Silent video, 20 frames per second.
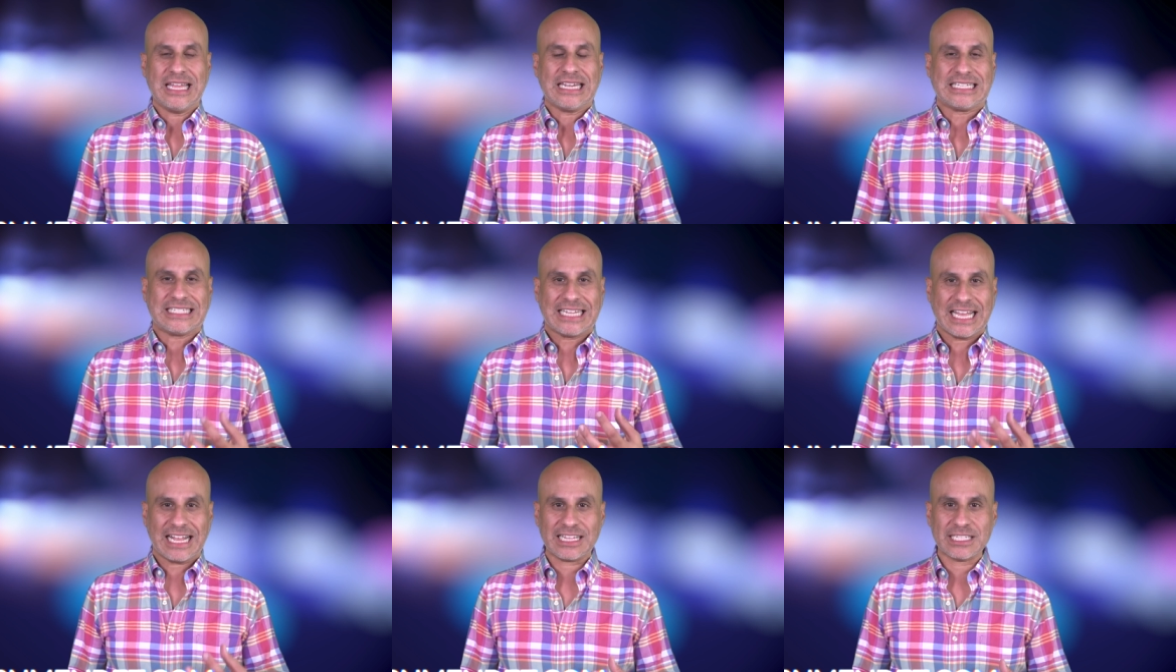
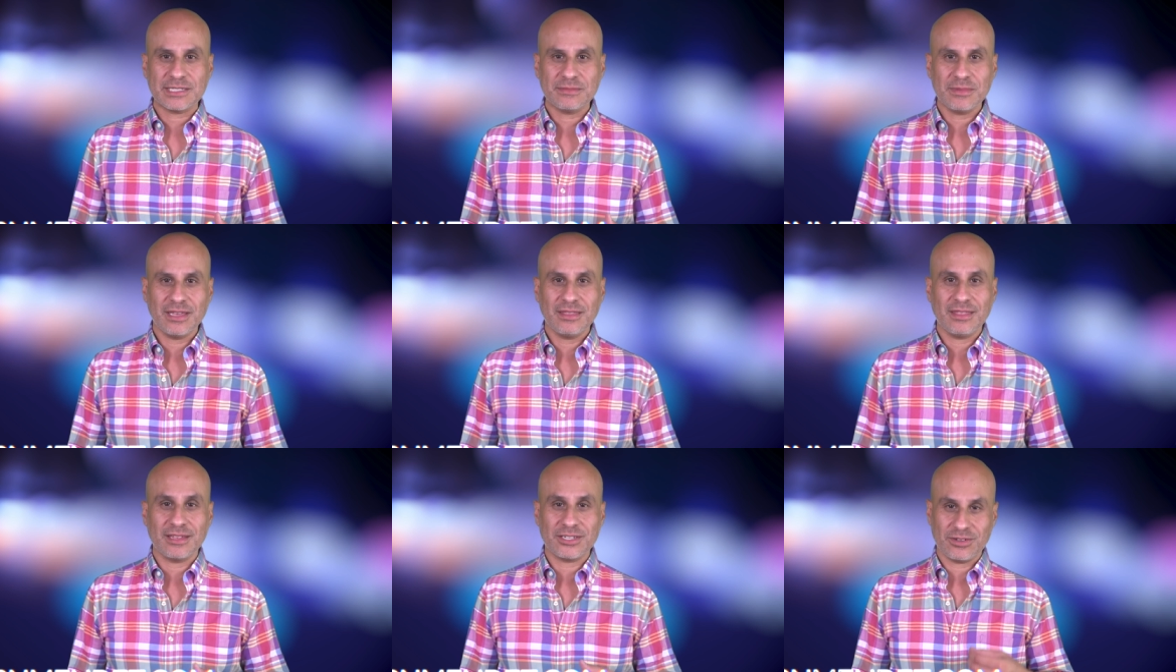tells
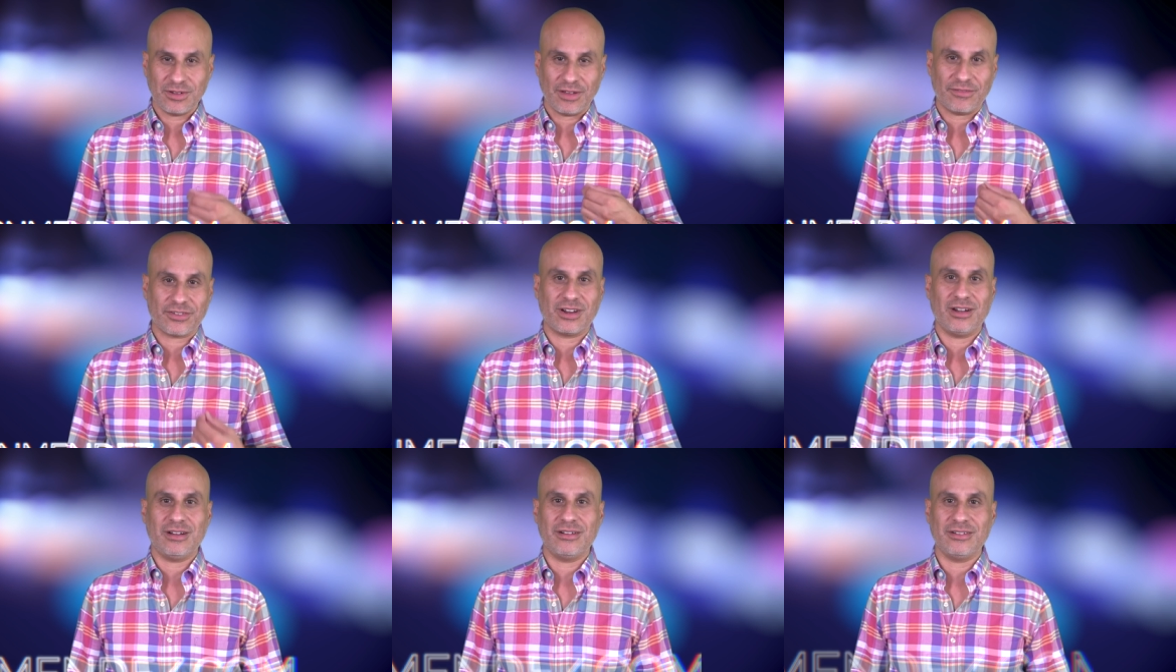me that you
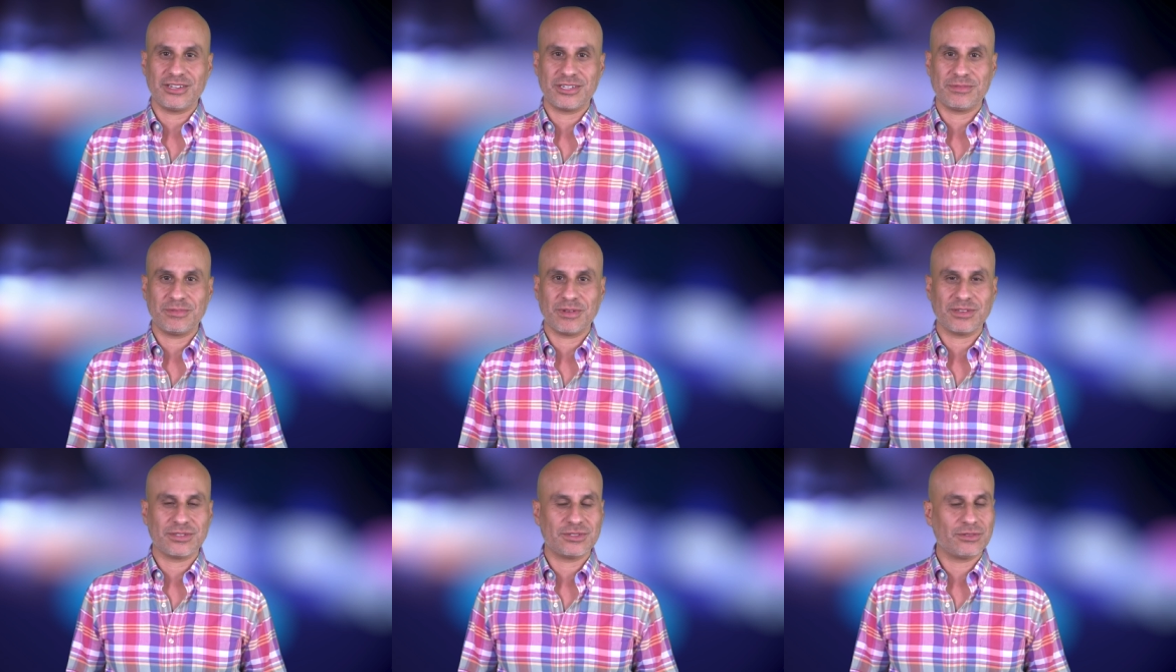have courage
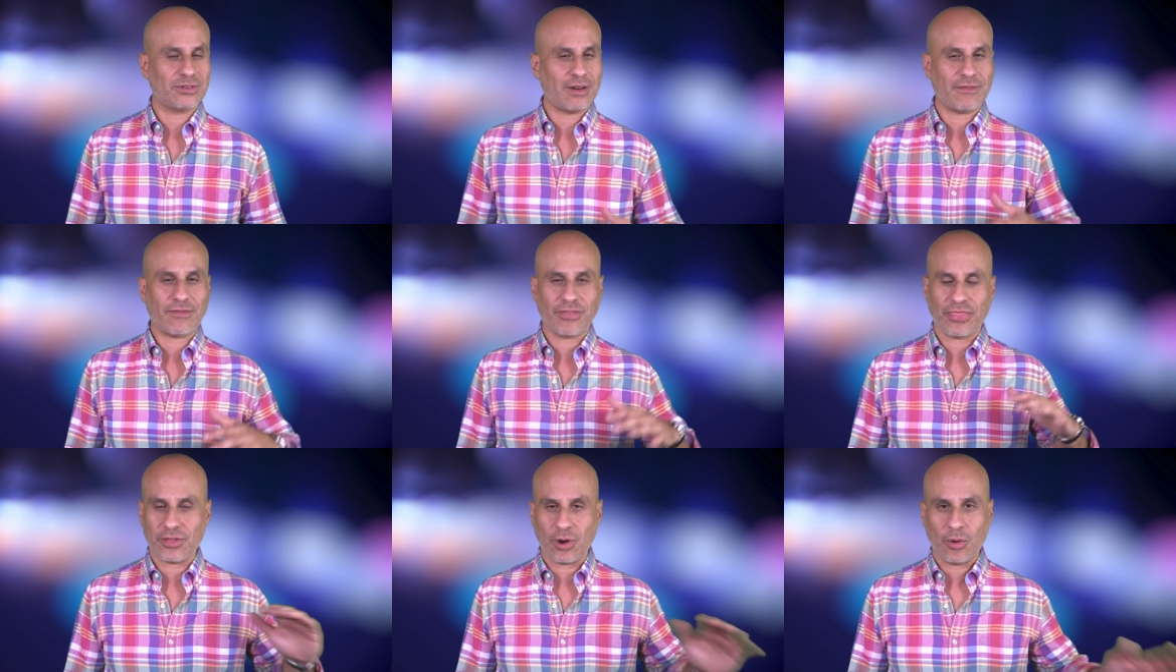because you could
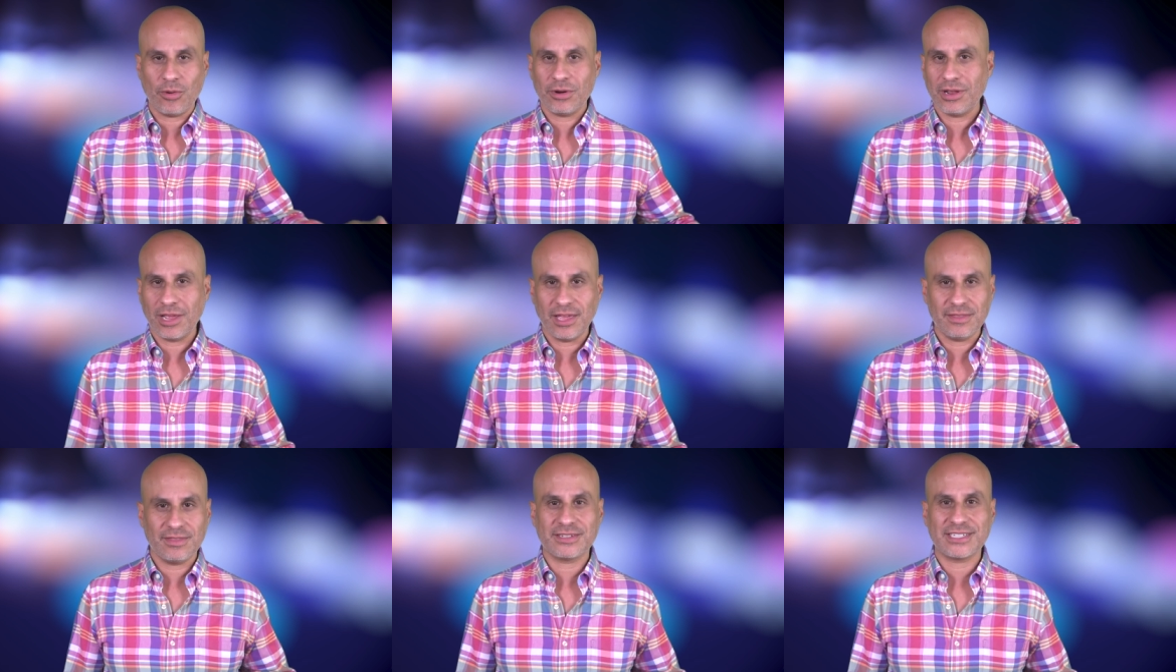have thrown
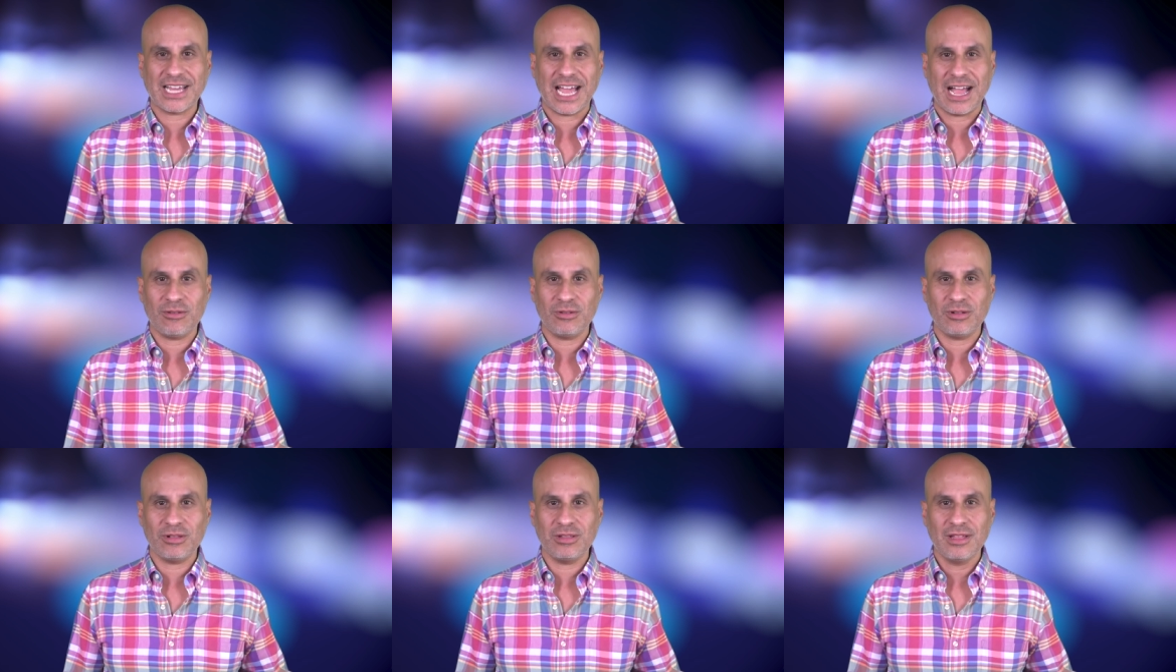in the
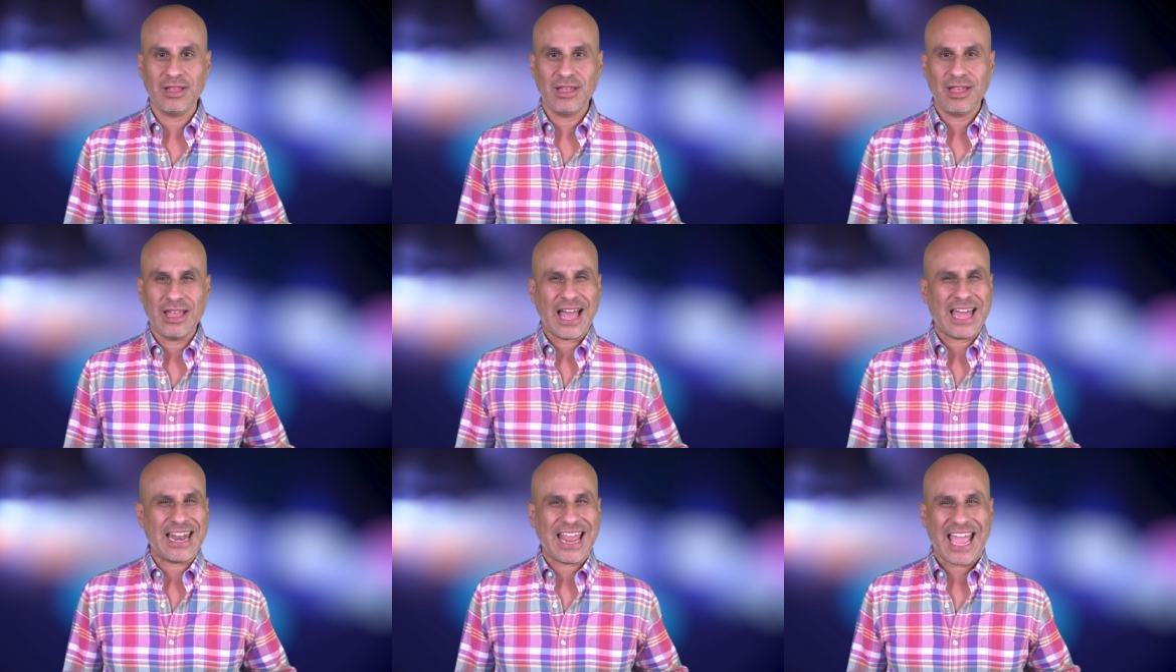towel
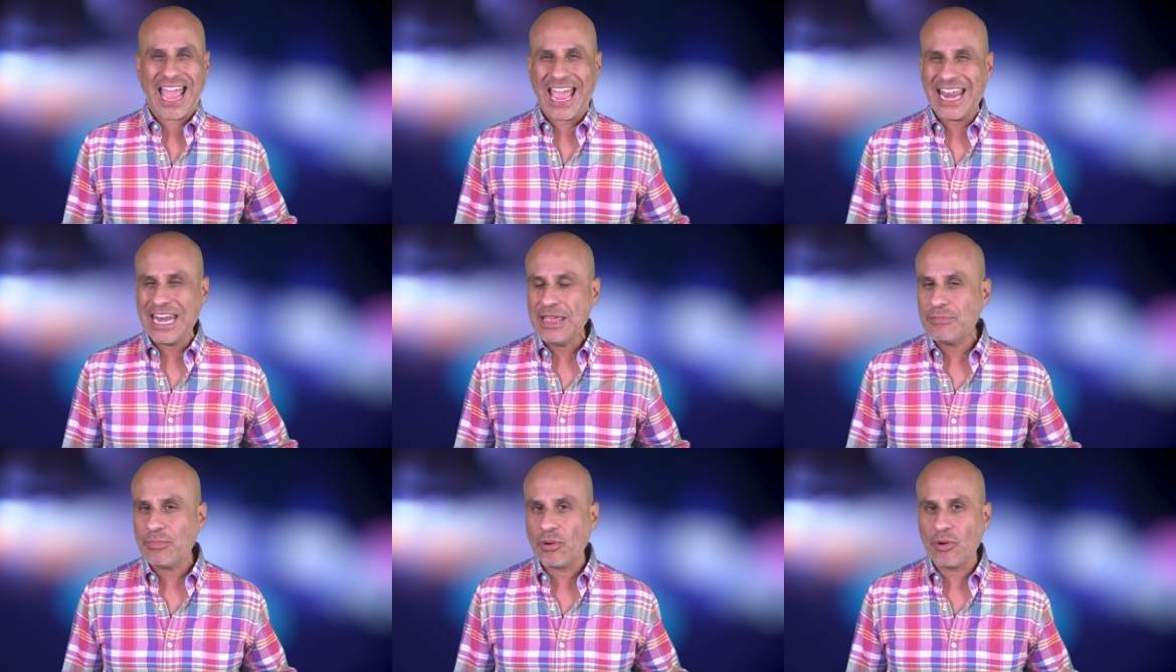at
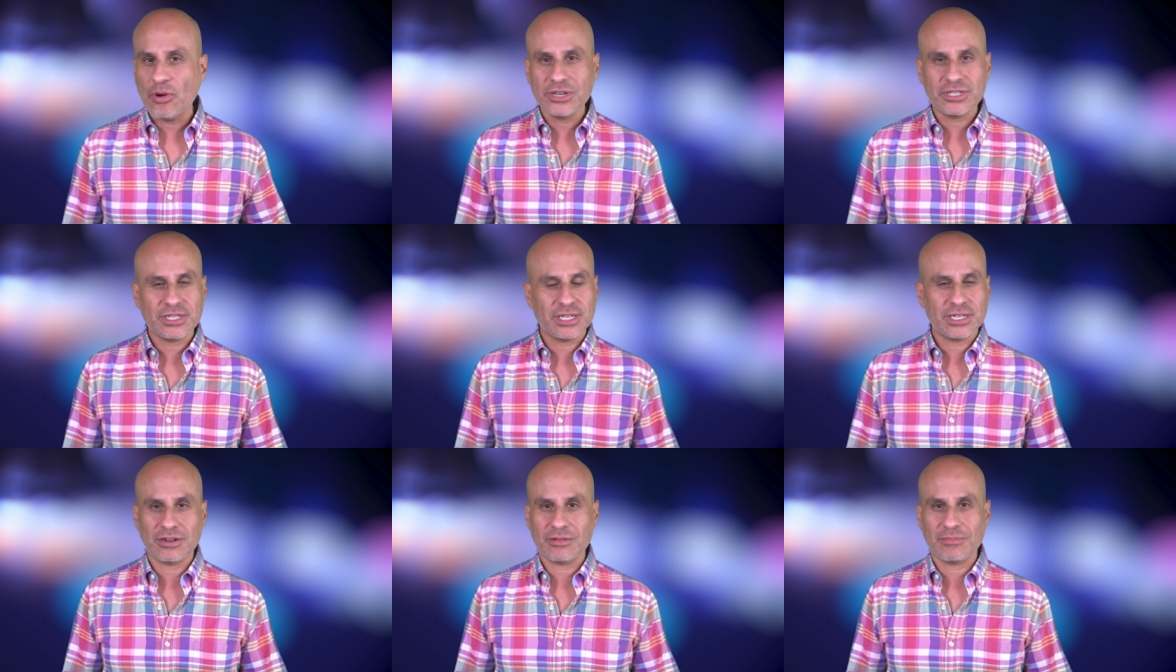any
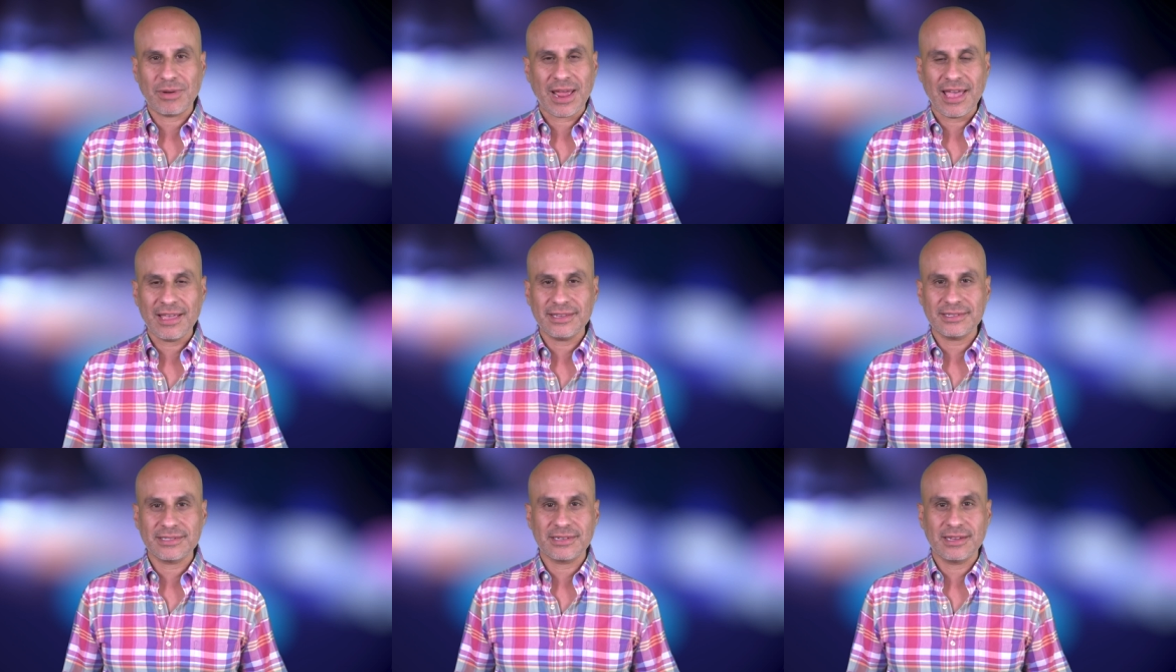point in your
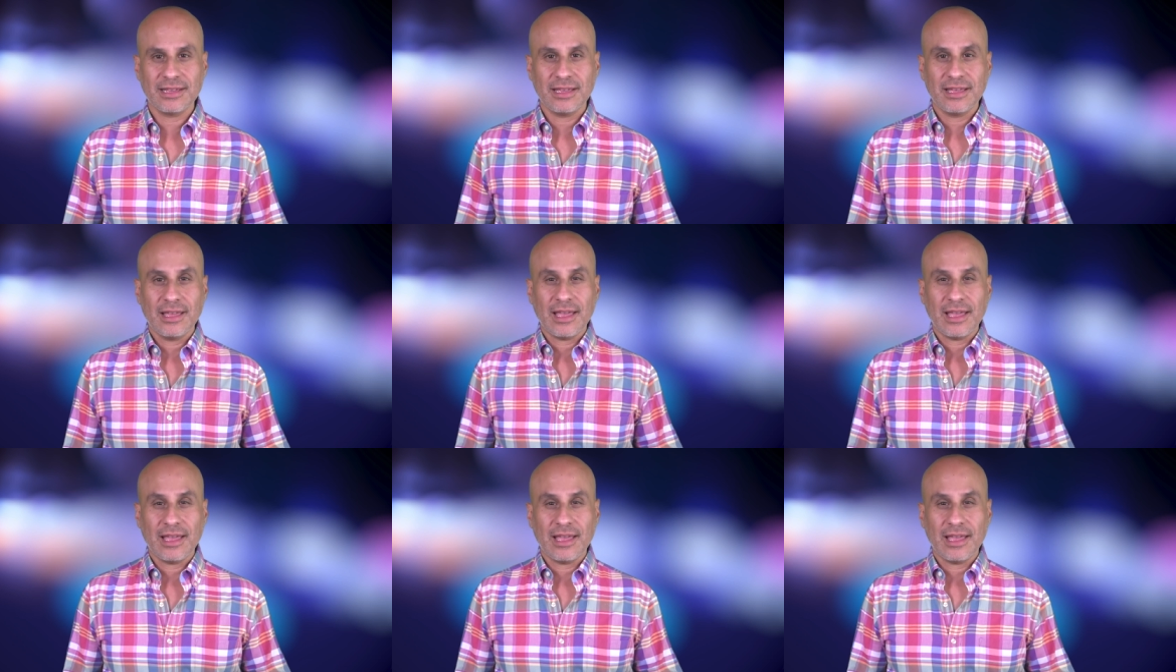past.